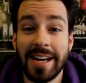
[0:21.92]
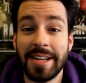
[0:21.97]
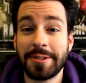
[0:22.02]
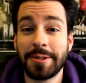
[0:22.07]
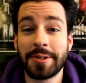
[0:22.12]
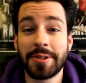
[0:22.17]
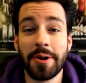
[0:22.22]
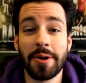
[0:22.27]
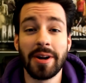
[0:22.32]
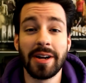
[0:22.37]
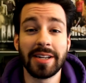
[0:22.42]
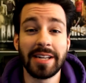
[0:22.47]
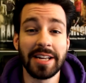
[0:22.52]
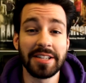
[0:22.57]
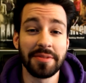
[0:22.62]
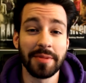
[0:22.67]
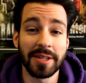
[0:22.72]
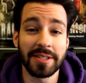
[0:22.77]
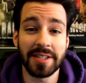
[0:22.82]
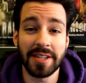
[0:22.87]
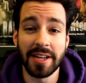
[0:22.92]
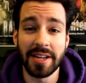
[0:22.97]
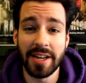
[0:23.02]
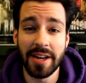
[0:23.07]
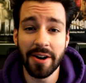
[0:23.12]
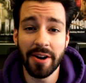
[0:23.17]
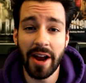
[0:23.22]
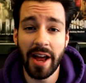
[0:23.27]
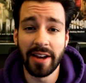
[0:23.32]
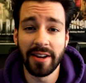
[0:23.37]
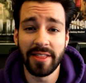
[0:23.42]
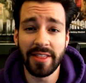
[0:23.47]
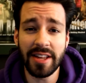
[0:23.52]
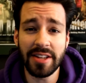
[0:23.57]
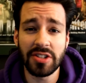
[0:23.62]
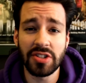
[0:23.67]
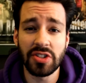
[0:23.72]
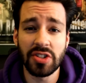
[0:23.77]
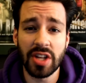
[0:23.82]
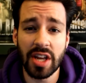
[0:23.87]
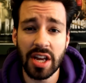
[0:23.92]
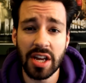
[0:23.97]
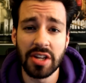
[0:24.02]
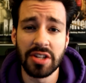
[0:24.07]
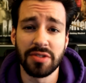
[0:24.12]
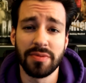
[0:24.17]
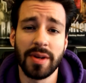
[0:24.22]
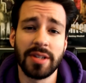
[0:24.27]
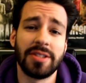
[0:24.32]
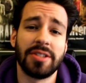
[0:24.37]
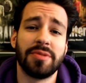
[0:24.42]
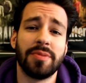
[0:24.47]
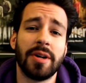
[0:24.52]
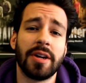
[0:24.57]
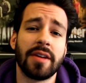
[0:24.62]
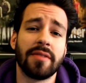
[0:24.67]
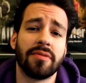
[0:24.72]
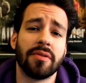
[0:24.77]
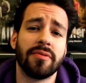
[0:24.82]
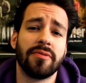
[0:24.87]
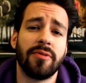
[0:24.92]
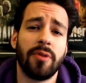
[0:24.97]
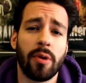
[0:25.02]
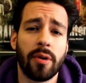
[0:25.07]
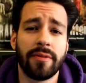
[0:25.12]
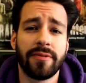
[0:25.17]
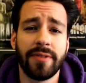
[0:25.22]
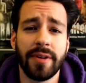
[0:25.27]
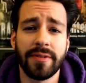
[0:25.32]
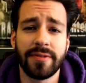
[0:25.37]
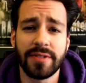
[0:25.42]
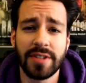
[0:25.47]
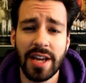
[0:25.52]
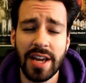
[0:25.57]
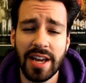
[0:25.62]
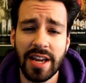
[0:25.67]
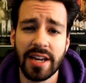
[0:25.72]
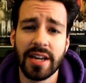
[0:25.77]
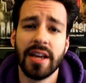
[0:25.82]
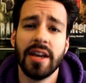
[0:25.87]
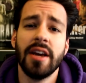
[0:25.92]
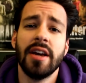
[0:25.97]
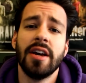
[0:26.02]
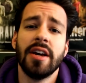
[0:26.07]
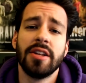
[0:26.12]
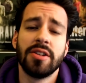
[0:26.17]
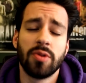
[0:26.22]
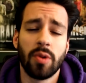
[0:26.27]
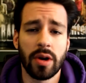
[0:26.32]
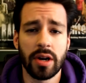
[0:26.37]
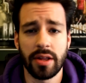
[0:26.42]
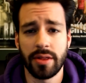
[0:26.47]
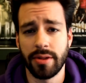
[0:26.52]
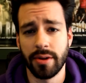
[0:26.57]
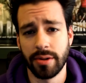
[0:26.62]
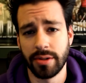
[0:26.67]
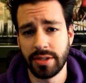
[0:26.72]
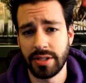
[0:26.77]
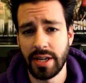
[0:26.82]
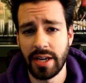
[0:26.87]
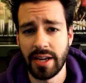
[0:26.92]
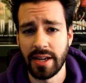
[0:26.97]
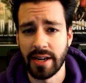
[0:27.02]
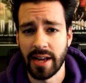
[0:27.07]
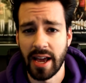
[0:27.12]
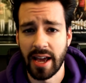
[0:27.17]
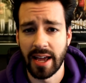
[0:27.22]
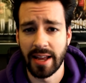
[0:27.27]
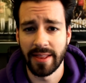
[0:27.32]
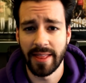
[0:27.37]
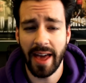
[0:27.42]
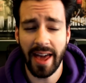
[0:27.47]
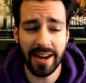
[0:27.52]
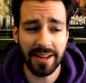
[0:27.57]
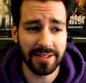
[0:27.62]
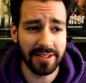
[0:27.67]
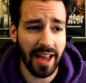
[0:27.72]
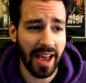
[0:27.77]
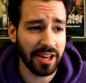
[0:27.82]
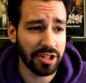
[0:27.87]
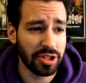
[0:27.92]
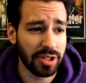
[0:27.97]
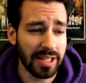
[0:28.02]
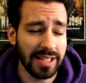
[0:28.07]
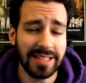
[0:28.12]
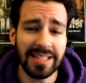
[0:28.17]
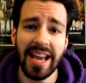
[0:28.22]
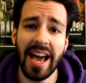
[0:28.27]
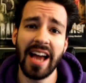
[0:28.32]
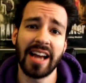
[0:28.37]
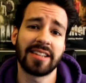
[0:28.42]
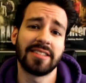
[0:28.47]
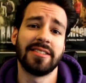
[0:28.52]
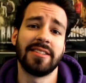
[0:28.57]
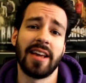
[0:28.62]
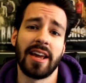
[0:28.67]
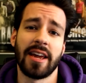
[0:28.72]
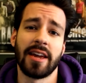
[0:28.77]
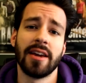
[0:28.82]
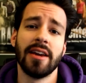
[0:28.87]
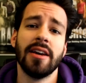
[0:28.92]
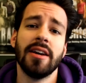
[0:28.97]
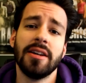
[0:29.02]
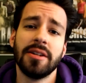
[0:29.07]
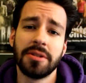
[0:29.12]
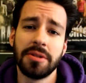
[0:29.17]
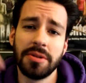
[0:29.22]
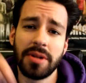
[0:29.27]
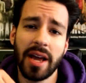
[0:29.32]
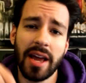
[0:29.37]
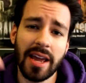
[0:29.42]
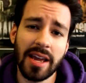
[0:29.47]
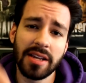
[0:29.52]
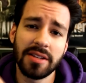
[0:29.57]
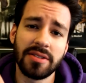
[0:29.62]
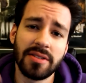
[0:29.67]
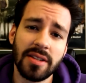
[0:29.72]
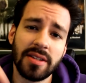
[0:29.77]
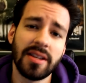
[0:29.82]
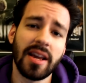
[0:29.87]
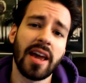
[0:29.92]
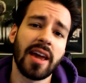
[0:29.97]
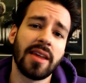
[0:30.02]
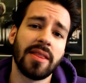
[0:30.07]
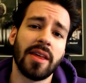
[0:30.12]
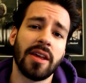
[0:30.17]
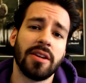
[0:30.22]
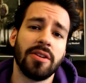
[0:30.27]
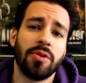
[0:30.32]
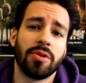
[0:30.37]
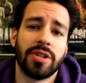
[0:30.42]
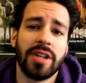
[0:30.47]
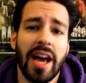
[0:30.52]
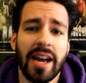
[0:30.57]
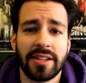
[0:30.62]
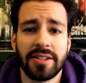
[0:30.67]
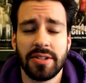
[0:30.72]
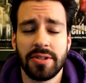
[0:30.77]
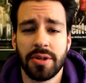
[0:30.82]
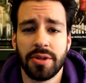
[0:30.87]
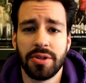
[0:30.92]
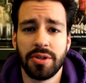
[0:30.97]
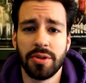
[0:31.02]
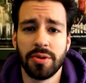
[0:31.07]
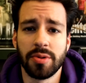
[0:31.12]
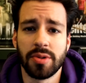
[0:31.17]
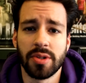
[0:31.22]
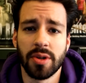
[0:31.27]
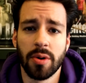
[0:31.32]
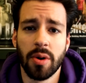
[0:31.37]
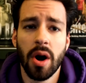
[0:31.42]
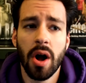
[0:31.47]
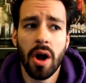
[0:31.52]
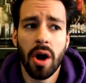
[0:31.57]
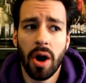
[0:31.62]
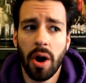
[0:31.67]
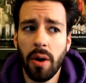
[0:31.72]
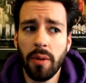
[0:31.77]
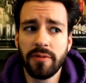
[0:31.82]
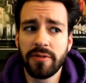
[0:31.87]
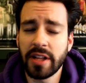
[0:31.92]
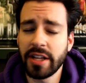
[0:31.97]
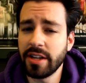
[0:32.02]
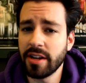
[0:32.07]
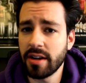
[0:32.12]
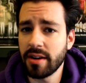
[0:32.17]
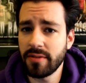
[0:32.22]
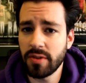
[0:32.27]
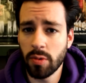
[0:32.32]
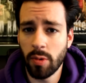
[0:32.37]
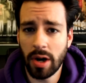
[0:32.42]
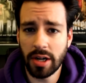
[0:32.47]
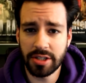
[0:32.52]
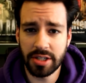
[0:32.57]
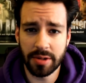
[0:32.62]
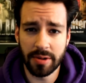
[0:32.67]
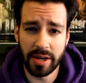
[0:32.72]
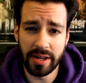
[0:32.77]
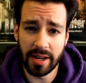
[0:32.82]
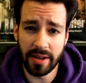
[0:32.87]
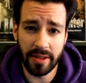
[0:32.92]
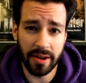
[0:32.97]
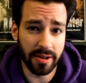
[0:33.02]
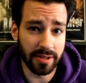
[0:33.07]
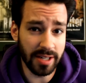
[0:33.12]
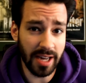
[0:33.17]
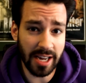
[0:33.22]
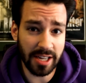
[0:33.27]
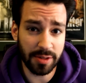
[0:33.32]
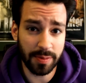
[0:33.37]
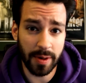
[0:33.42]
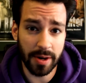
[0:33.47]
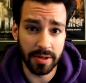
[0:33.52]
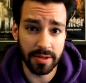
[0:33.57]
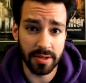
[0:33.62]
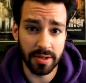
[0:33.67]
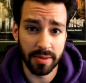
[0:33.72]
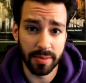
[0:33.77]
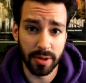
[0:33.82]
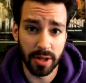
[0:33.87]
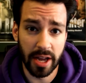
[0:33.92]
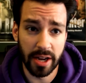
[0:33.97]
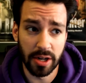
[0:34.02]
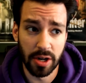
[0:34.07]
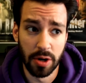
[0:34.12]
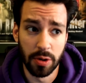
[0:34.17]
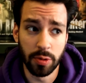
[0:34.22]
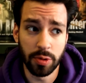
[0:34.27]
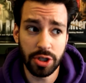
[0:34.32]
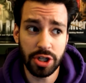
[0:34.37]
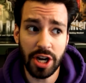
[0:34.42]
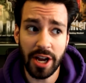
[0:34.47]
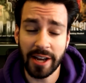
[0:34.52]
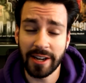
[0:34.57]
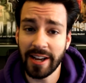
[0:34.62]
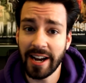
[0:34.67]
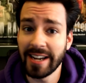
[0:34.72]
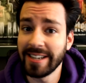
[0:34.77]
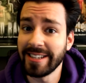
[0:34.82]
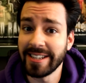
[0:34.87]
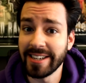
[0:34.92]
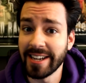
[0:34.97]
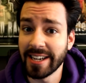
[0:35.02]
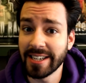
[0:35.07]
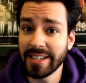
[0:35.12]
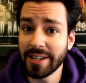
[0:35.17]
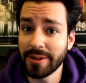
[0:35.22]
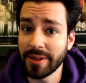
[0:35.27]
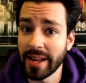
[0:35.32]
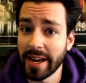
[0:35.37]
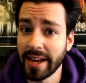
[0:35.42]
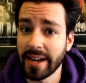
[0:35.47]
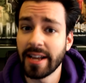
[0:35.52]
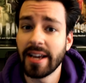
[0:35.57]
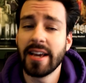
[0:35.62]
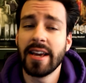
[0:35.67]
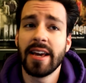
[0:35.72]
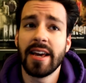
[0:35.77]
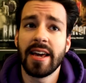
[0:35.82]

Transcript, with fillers: guys, what's going on? Gassy Mexican here, and this is Message Monday for four fifteen twenty thirteen, and that is actually tax day. Today is the day that your taxes are due, so hopefully none of you watching right now that are taxpayers are like, oh shit, I did not know that,